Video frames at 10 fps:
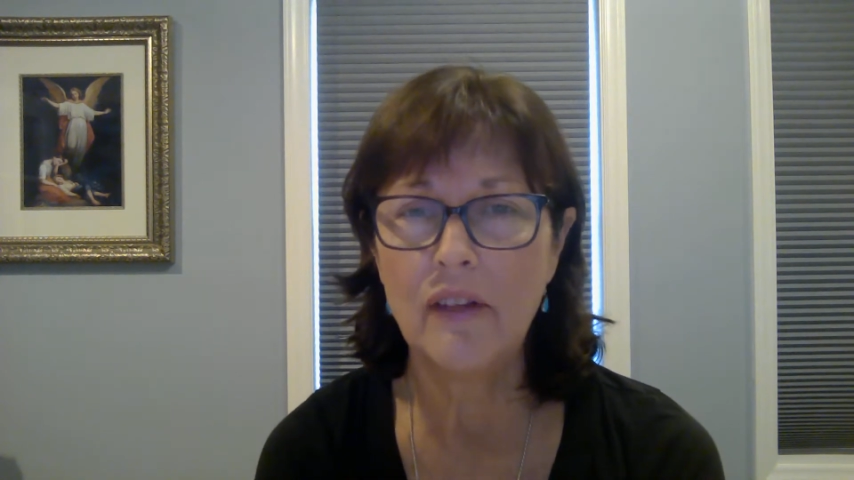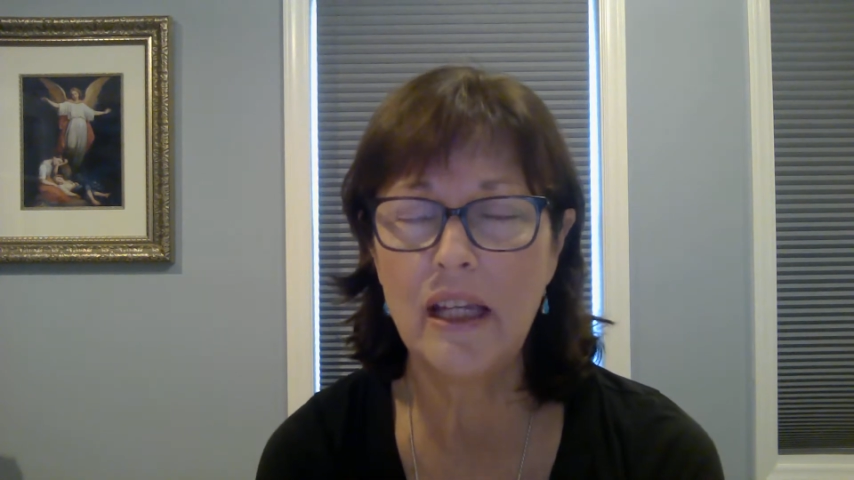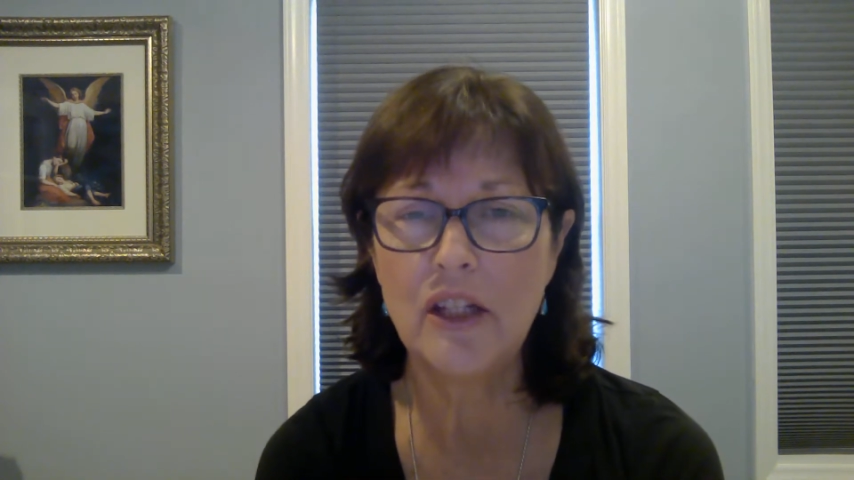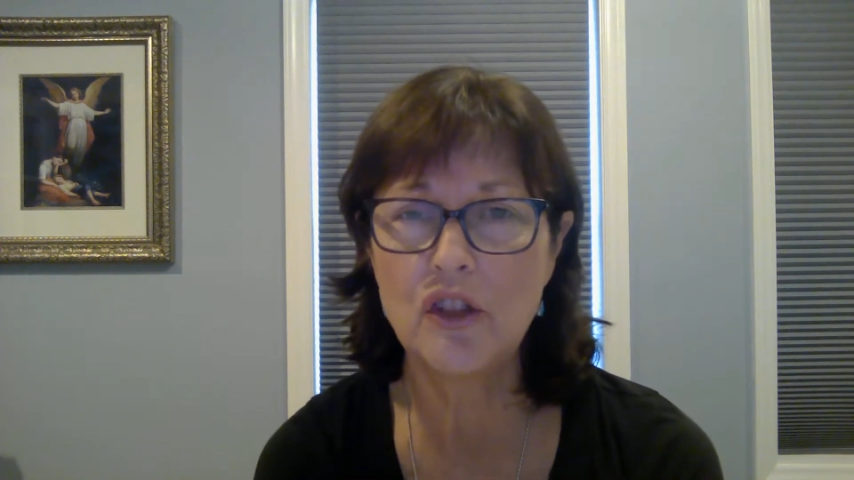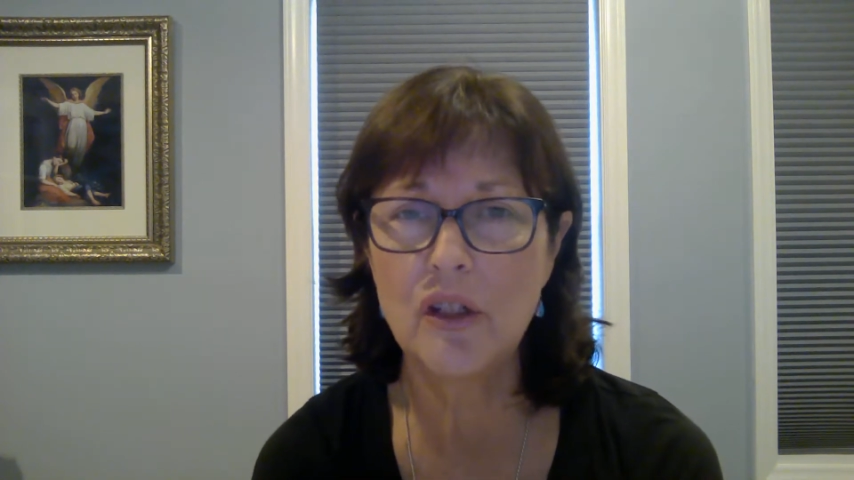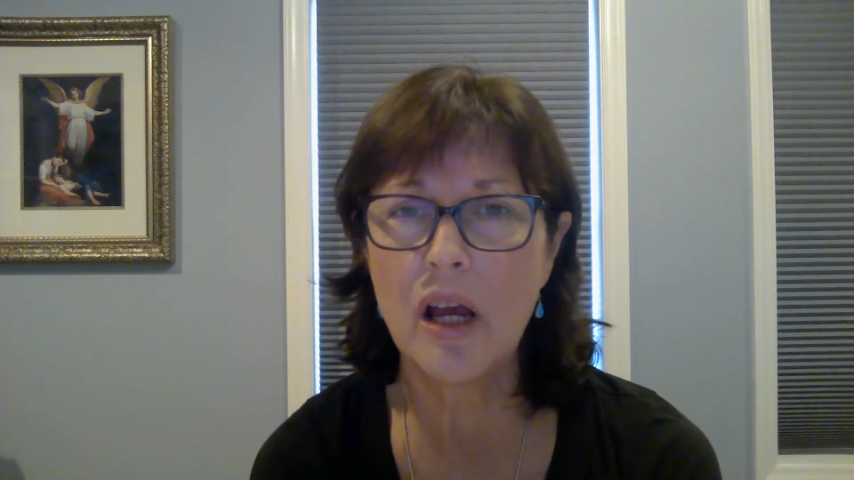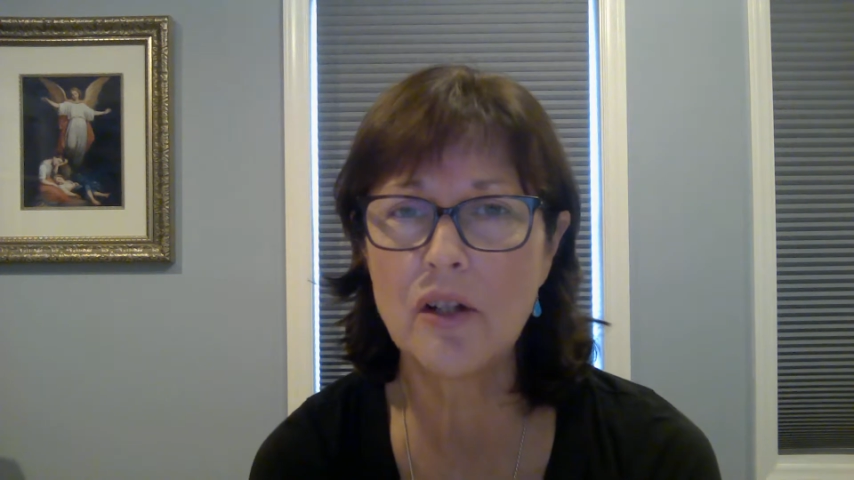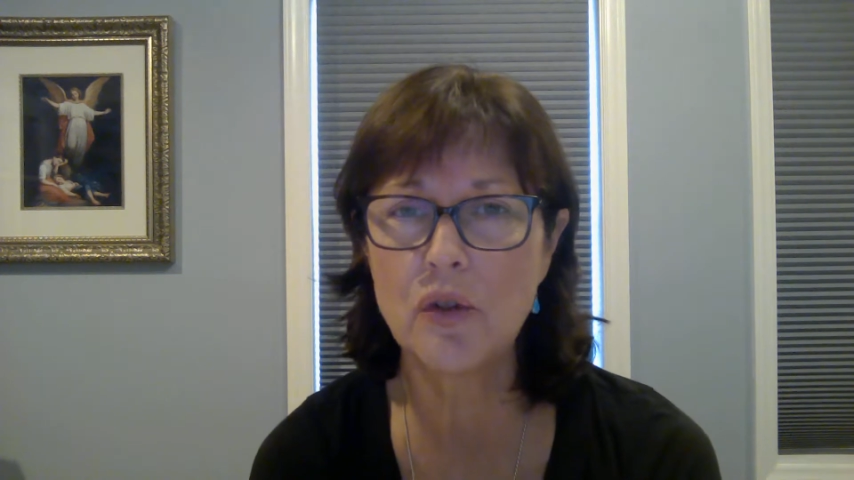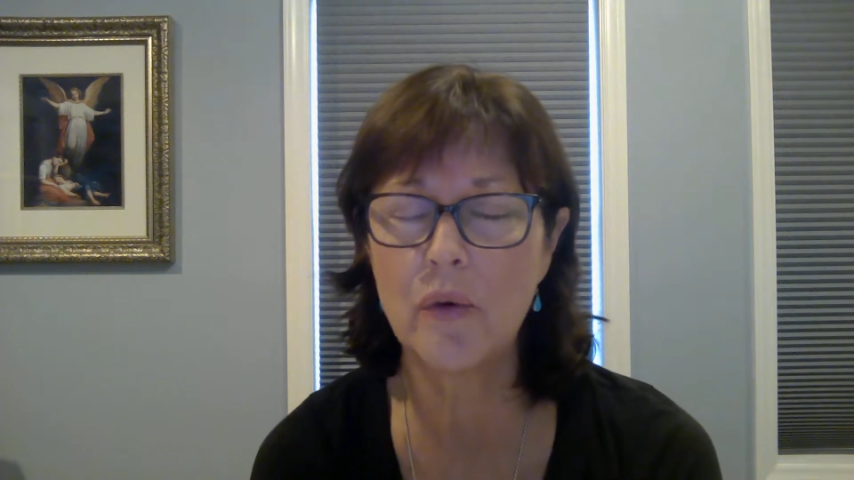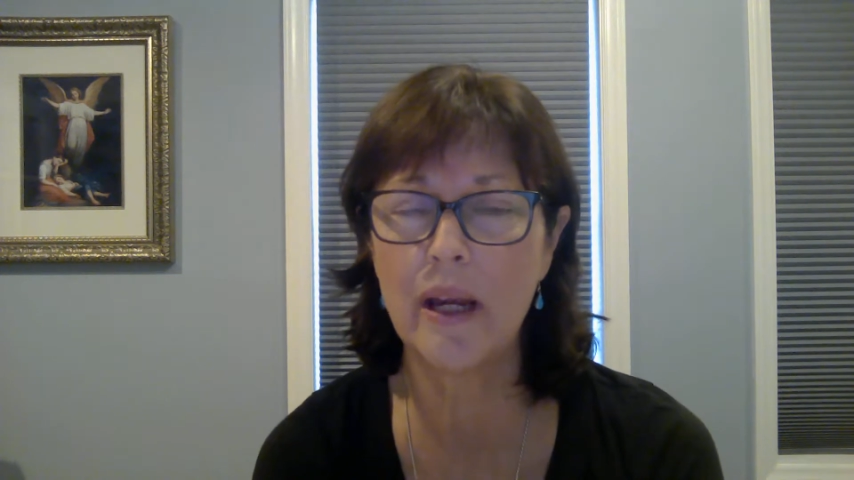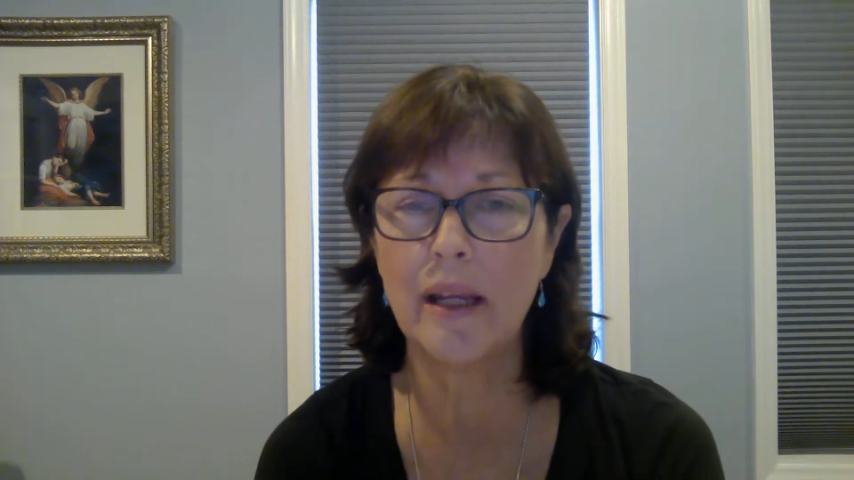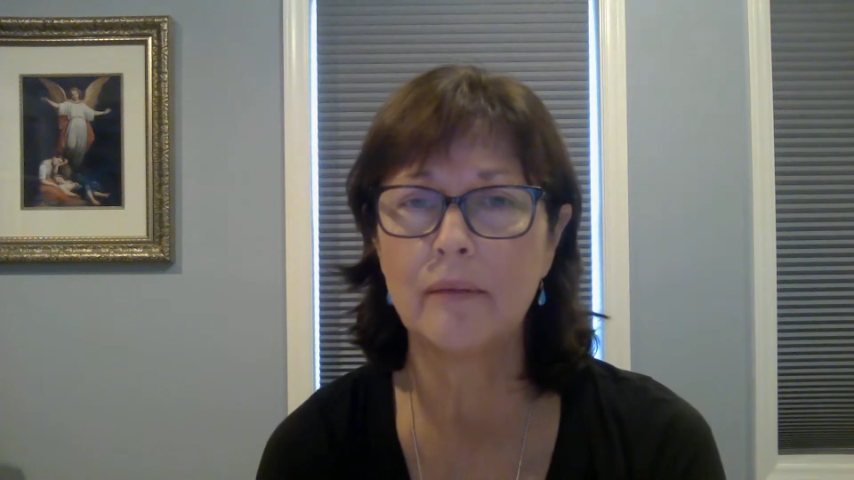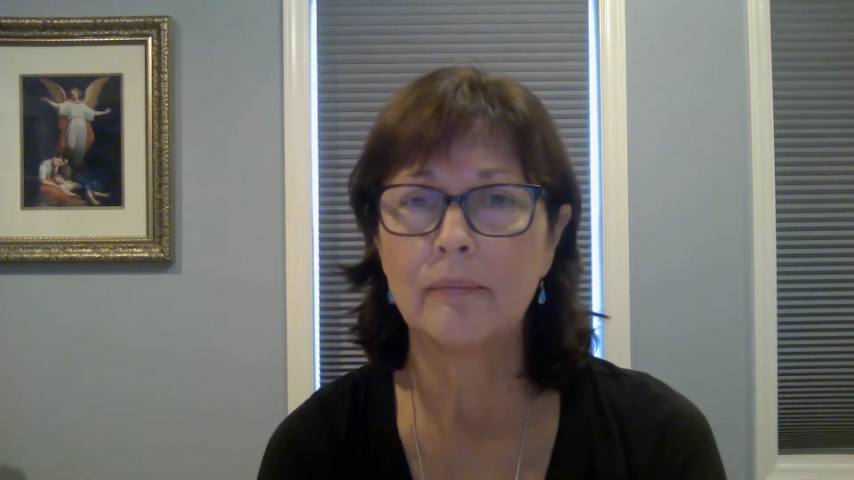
each country,